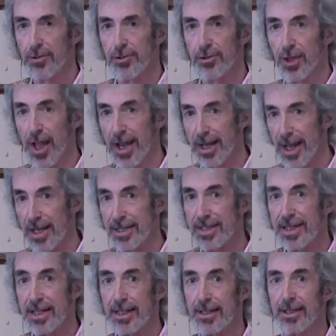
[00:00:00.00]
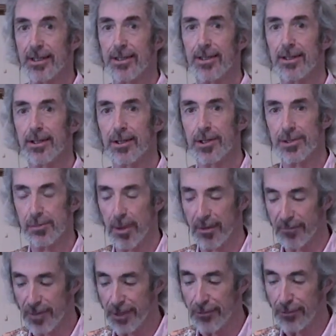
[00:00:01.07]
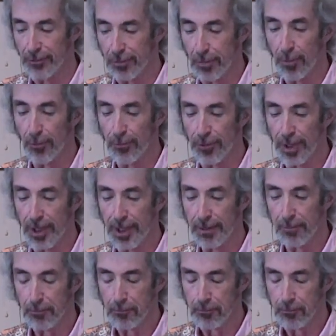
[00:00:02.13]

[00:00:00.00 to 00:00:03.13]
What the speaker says: July 19th is my father's birthday.